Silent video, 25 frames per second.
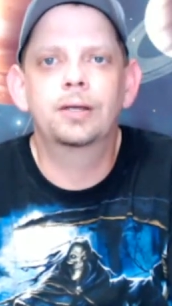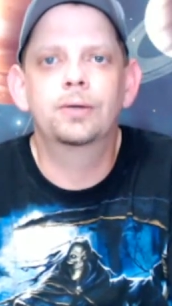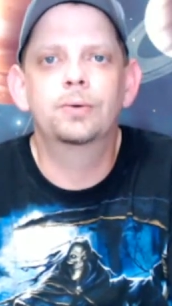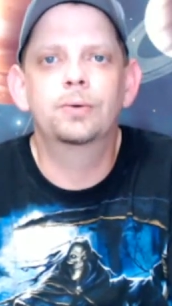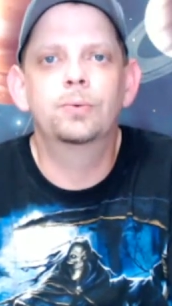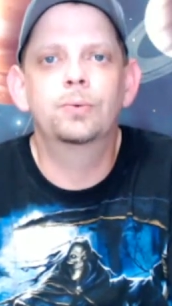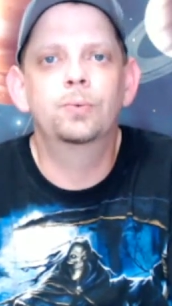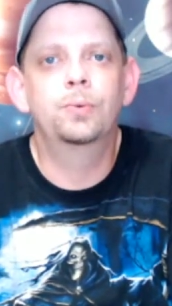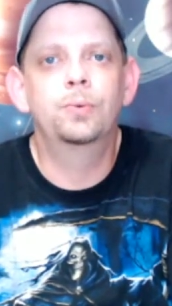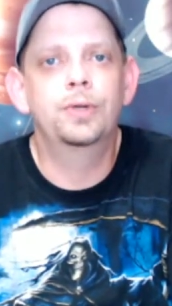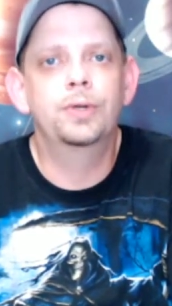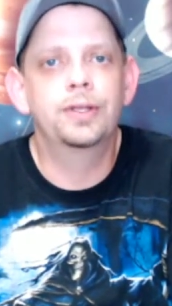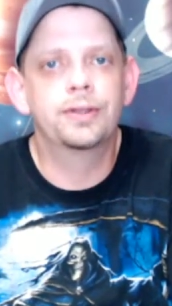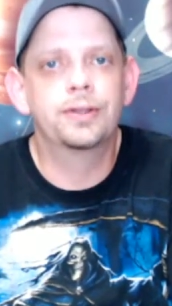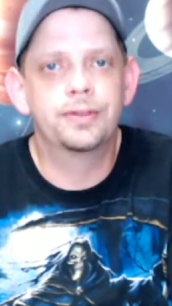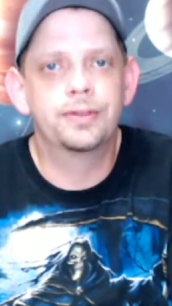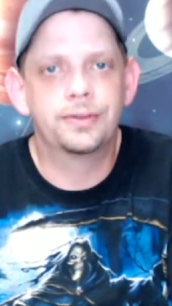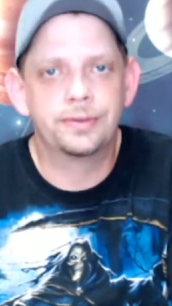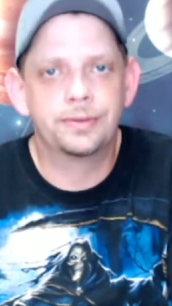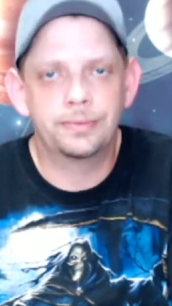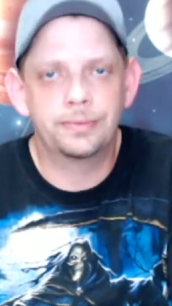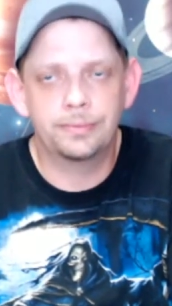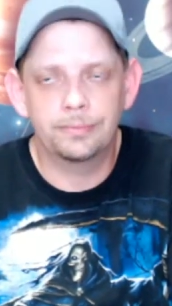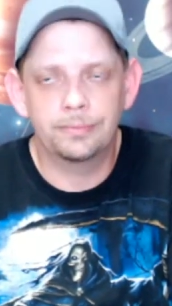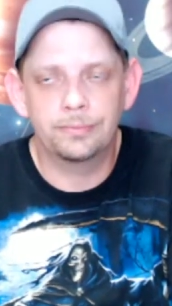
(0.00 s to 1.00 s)

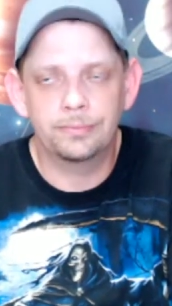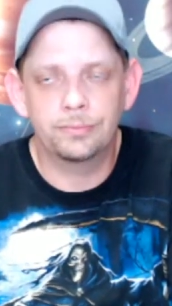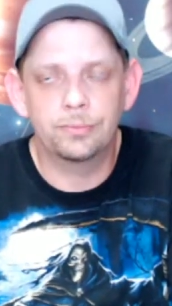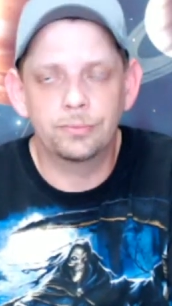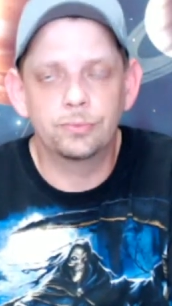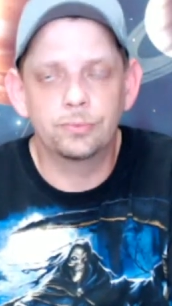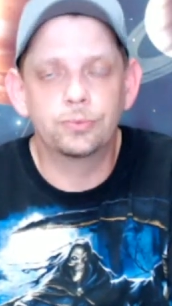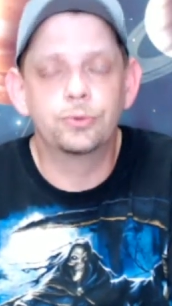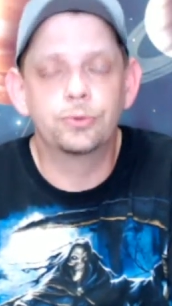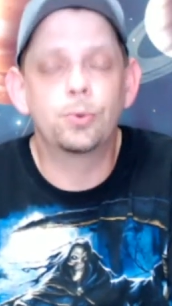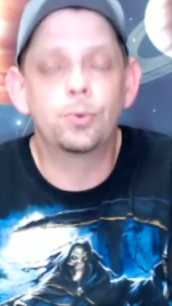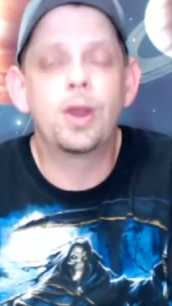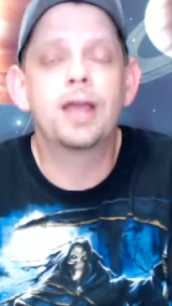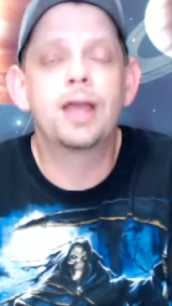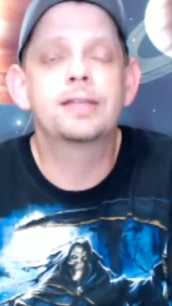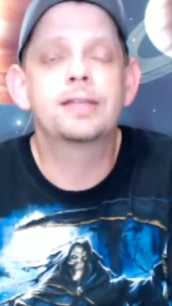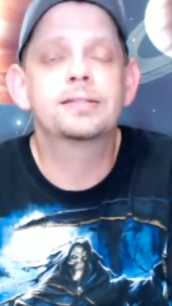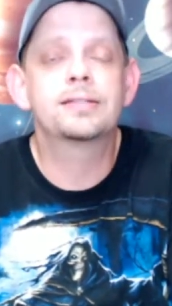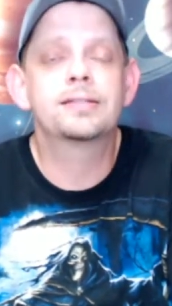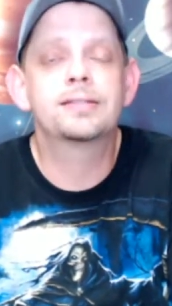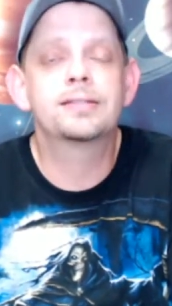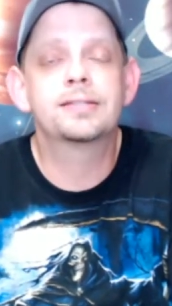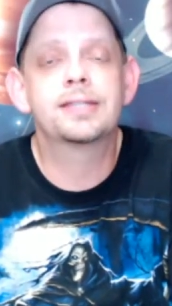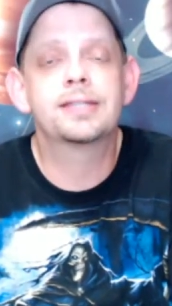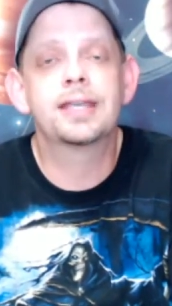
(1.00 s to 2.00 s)
with
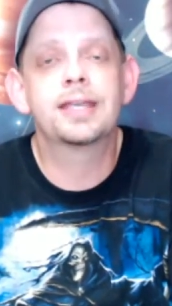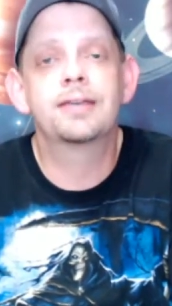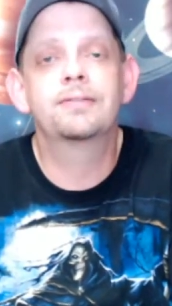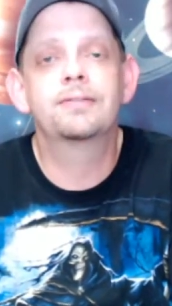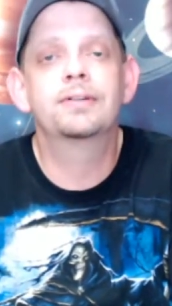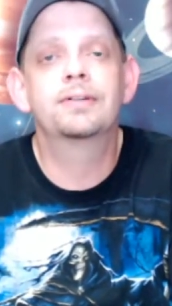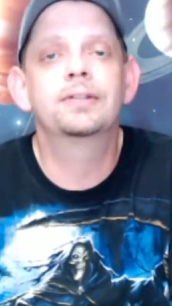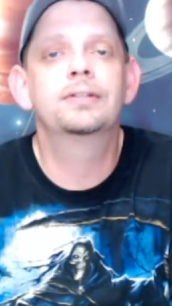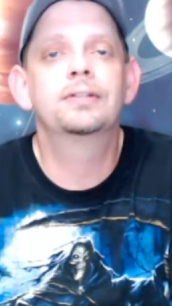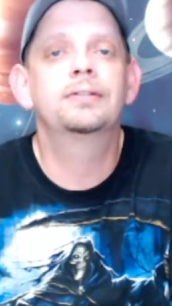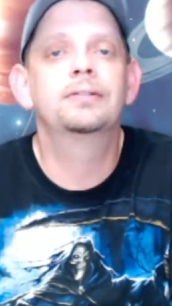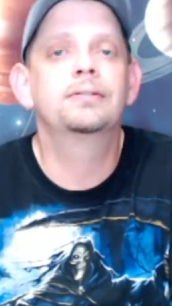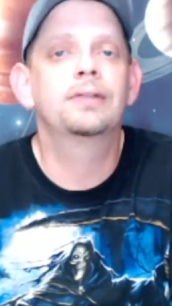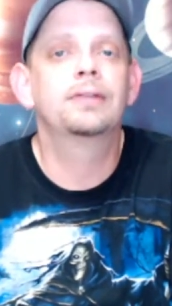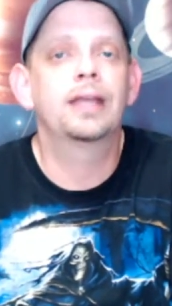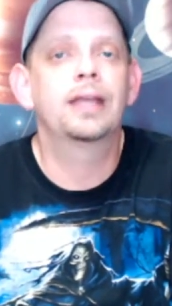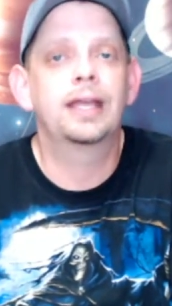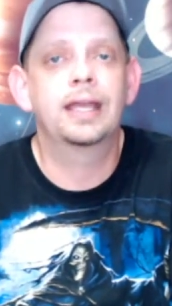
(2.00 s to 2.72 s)
Ryzen 7,